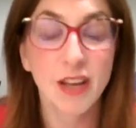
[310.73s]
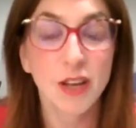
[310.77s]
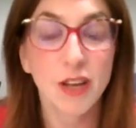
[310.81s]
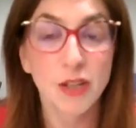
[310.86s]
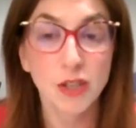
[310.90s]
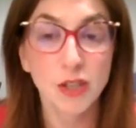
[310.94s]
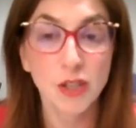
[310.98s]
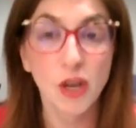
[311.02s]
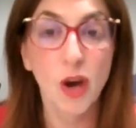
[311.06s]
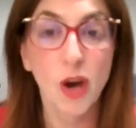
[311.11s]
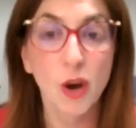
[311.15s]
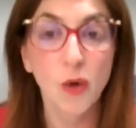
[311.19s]

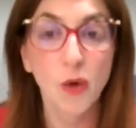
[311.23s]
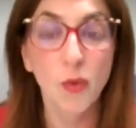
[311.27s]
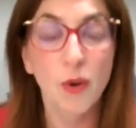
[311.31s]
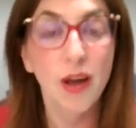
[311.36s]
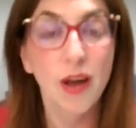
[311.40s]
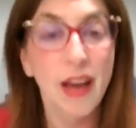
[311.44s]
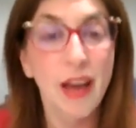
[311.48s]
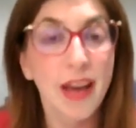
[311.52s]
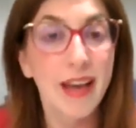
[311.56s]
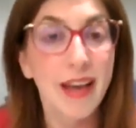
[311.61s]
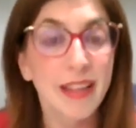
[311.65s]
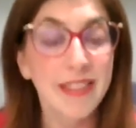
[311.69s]

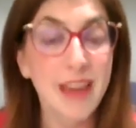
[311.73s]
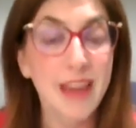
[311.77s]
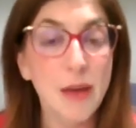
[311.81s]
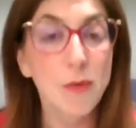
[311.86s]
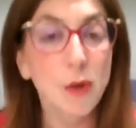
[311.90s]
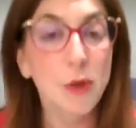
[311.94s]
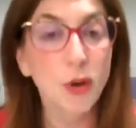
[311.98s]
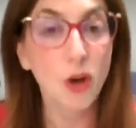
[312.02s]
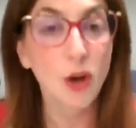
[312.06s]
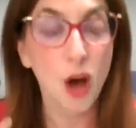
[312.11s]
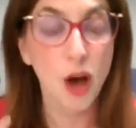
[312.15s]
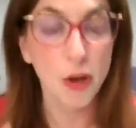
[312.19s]
So they
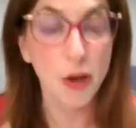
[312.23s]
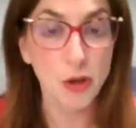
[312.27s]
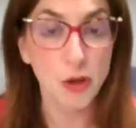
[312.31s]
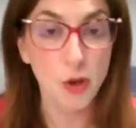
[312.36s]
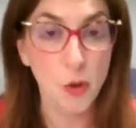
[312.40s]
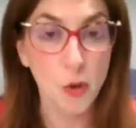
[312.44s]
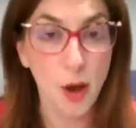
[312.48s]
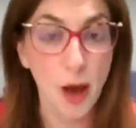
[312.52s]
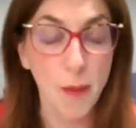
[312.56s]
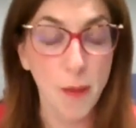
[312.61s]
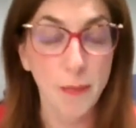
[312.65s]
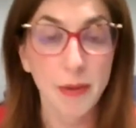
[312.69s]
will call
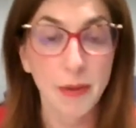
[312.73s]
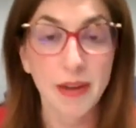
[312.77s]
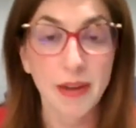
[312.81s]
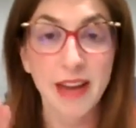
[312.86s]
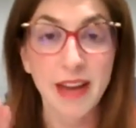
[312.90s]
you up.